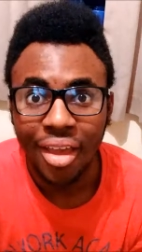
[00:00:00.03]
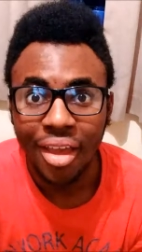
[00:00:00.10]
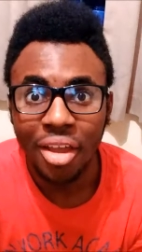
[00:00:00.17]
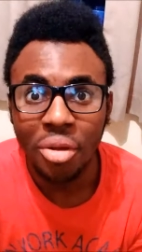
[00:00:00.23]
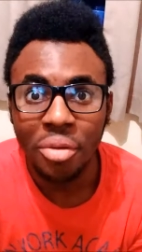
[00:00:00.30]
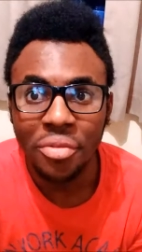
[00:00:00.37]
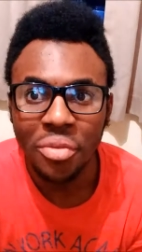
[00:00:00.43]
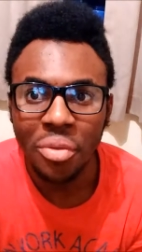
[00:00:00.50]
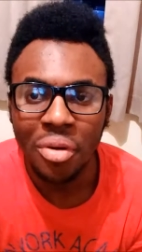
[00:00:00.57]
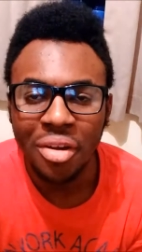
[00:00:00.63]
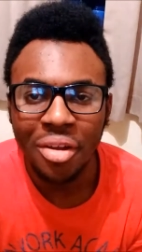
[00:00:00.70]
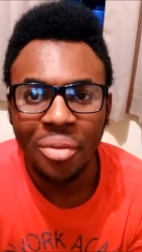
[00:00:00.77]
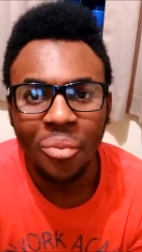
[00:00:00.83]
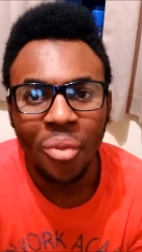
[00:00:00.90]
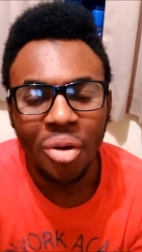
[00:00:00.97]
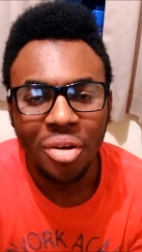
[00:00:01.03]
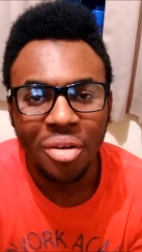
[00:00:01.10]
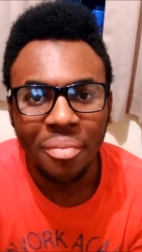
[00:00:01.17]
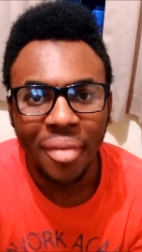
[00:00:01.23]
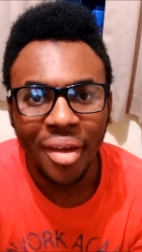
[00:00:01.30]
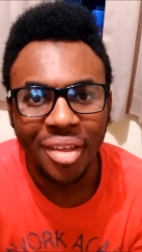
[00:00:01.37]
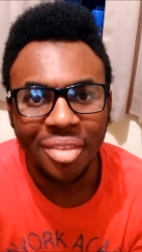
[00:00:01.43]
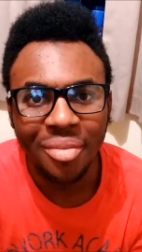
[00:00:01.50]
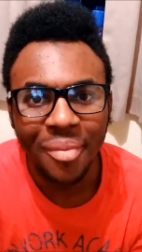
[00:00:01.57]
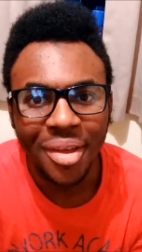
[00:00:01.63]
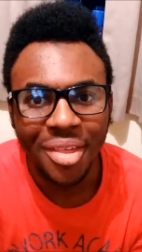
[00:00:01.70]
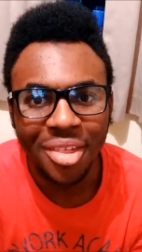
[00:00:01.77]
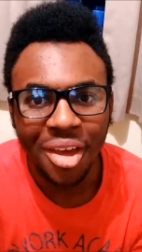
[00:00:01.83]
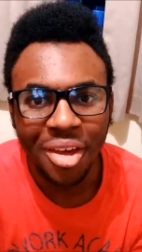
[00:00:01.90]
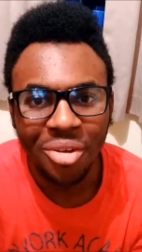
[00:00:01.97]
Hello everyone and welcome back to my
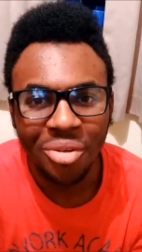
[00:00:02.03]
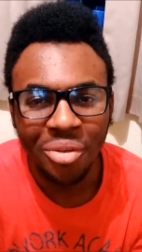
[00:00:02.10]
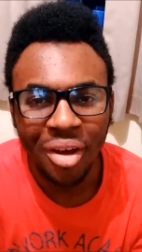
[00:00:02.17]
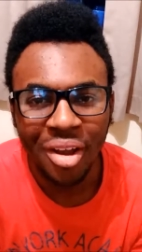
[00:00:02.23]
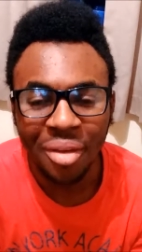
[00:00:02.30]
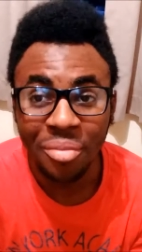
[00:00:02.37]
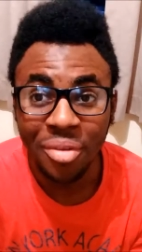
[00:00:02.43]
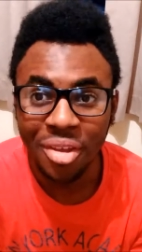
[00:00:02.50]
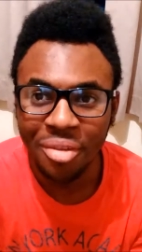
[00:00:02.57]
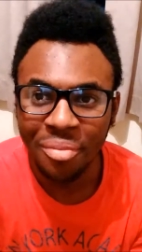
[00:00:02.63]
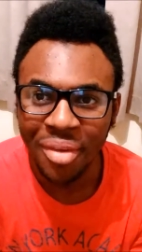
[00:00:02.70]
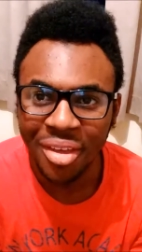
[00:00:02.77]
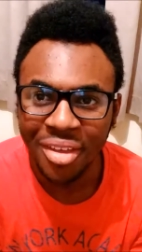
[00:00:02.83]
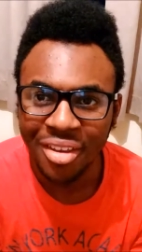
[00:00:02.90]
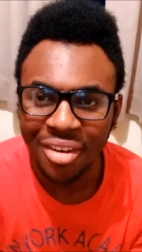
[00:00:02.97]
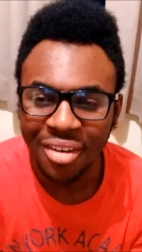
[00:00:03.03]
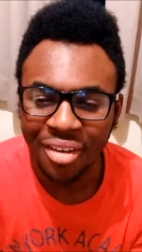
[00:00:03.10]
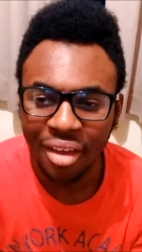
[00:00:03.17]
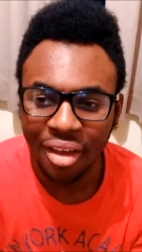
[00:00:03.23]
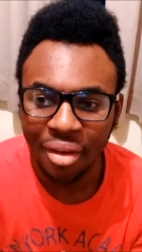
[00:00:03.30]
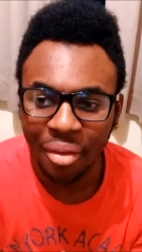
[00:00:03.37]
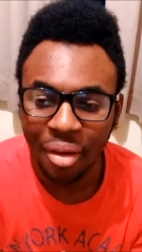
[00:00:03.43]
channel, and I'm gonna making uh,